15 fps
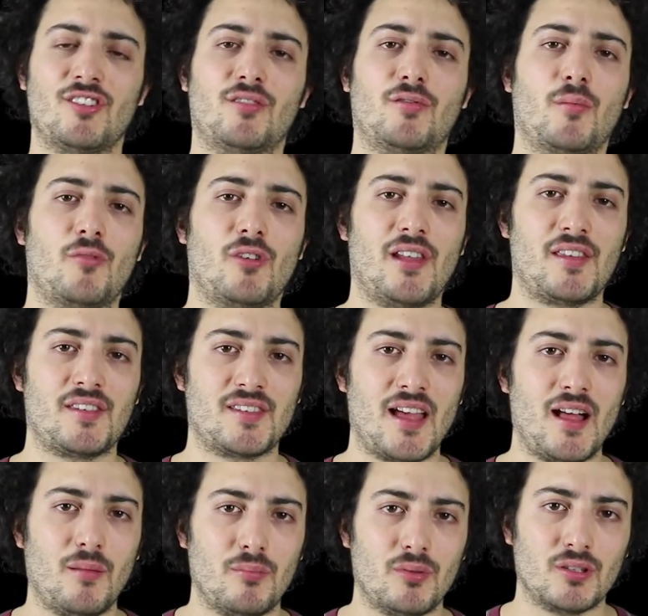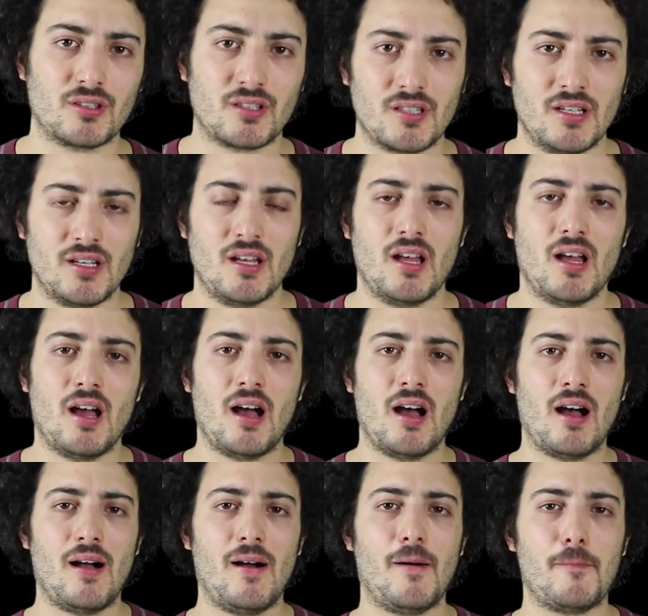It's from the LaSalle book.
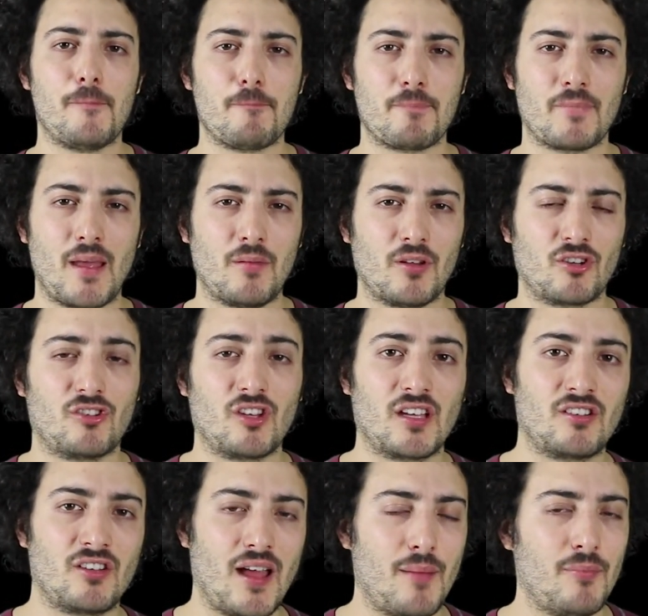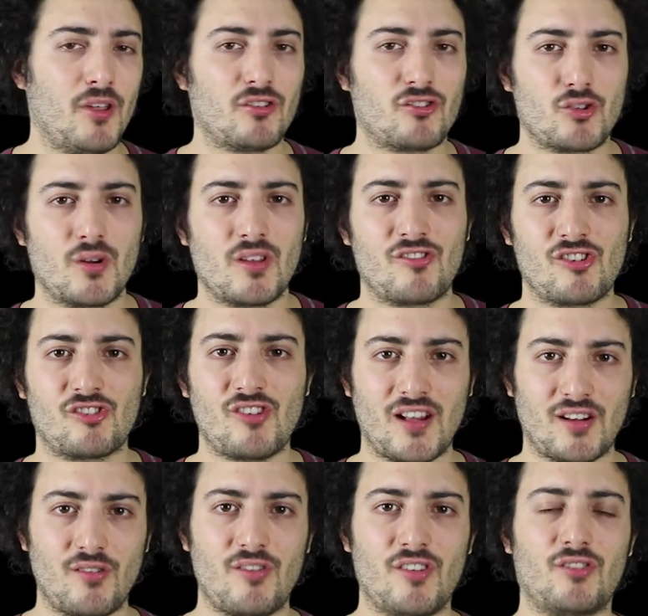I'm not sure it's
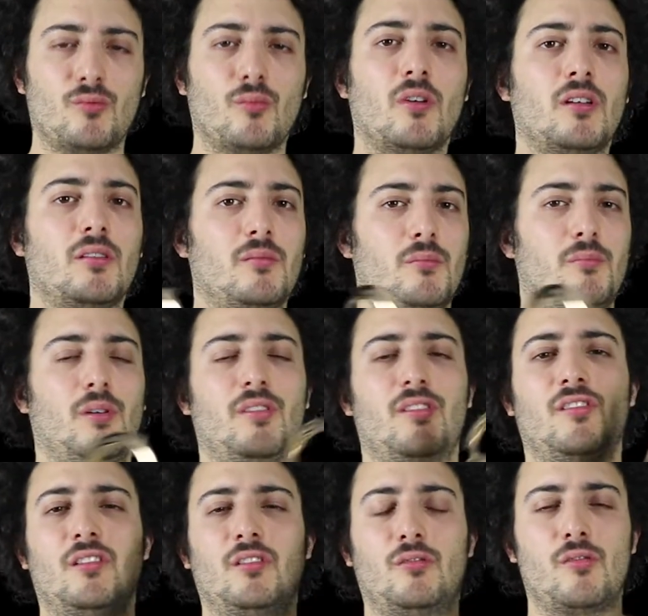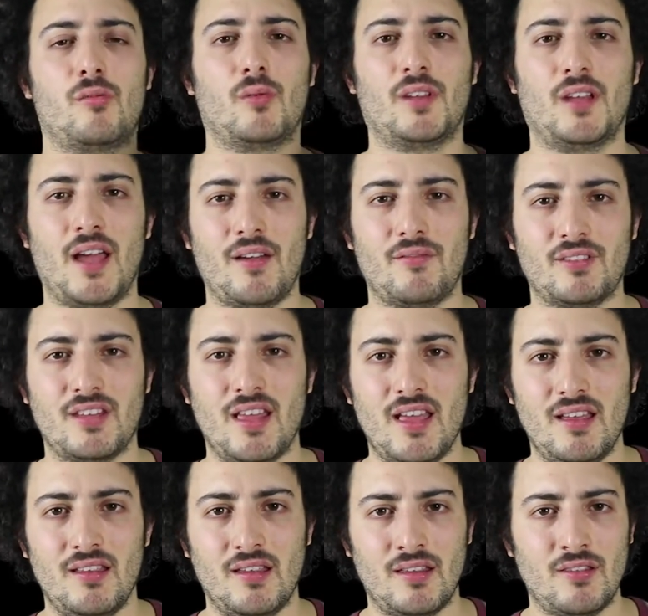exactly this one, but this is the one I have
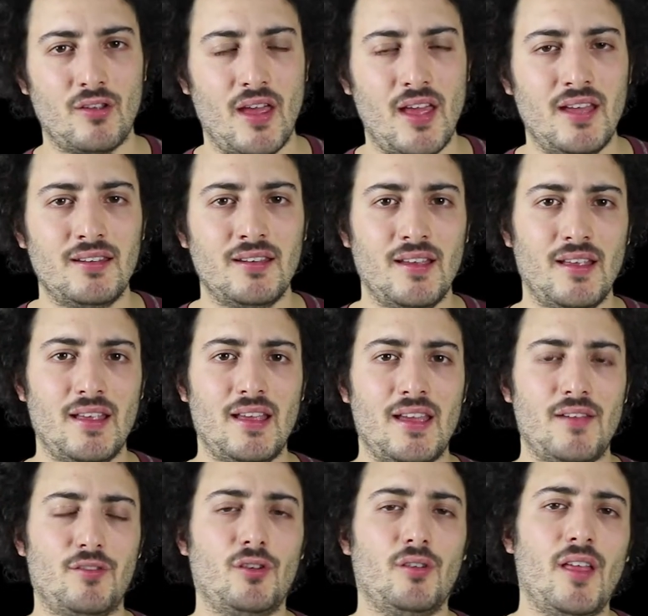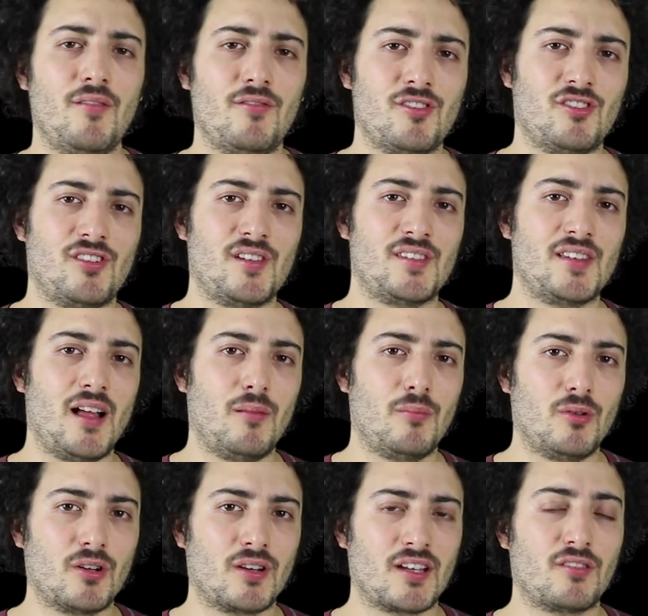in the head. If you don't have this LaSalle
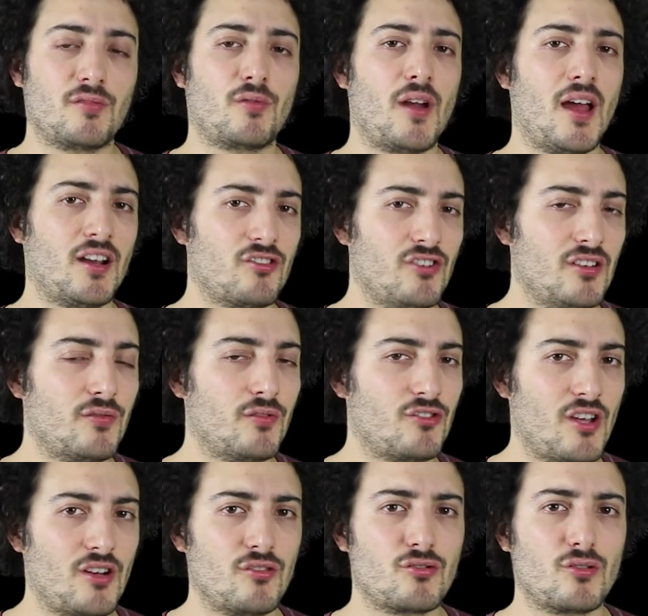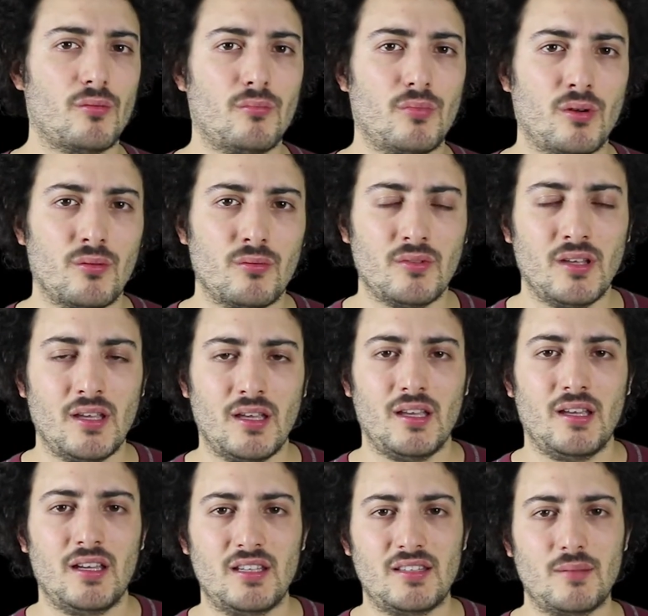book, it's for tenor trombone.
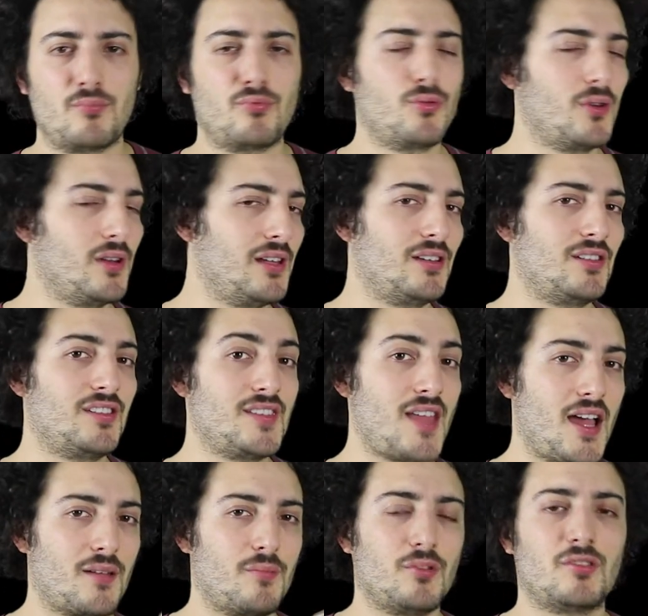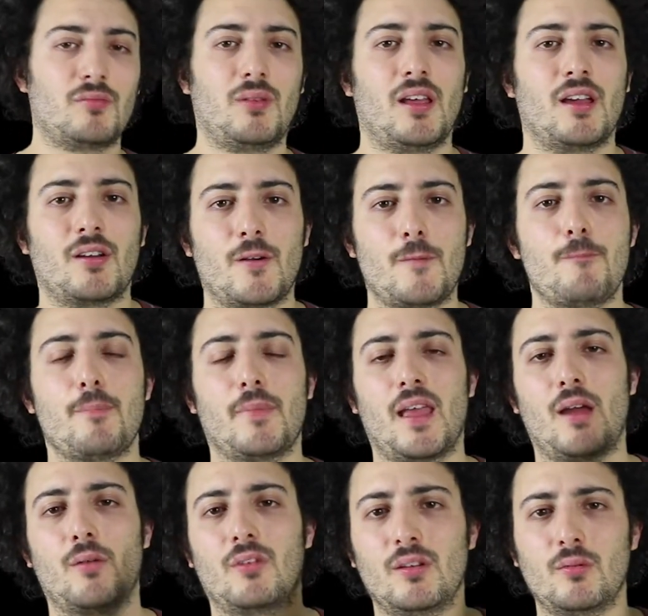He's a brilliant saxophone player.
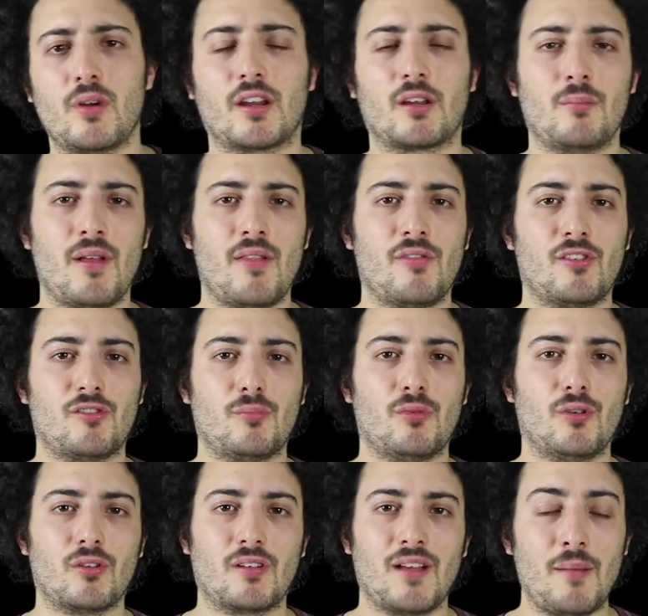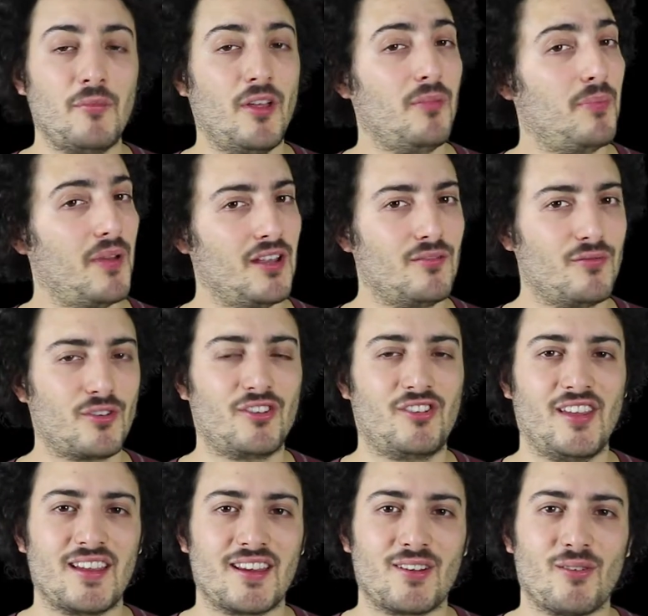I really recommend this book. I'm not paid for
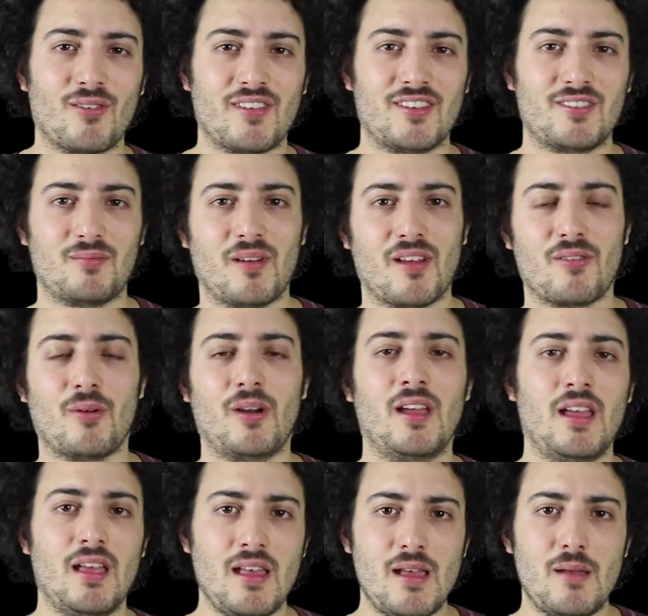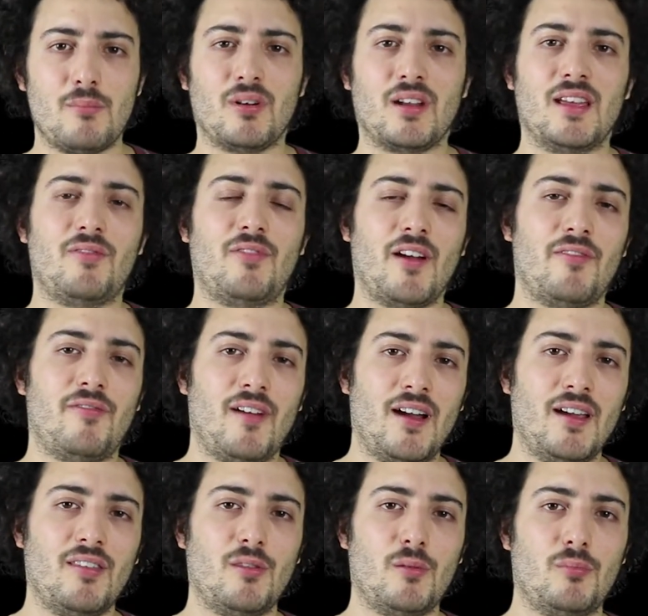saying all this, by the way, but if I
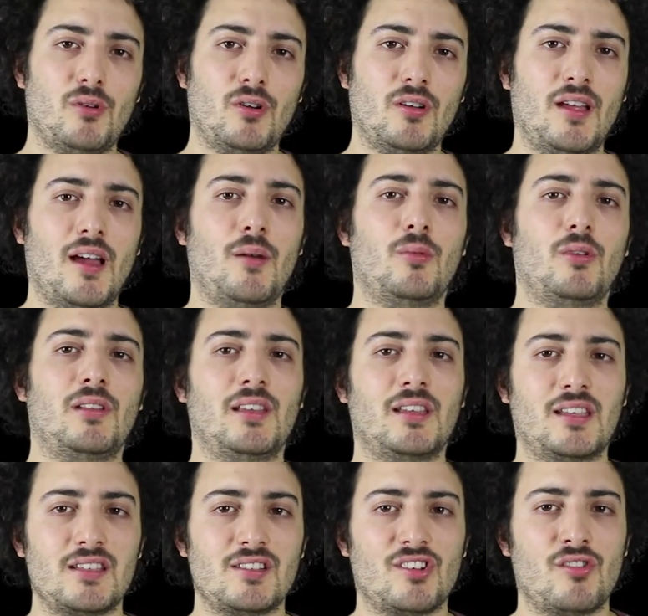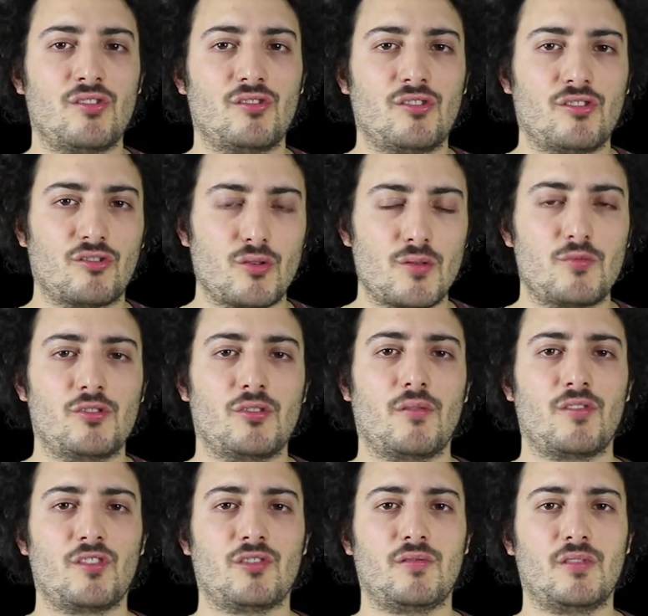find the book, I will link it in the description of
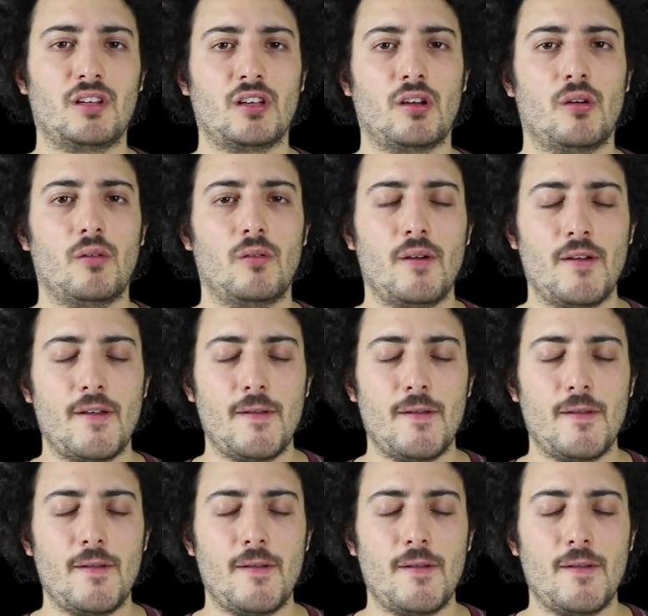this video.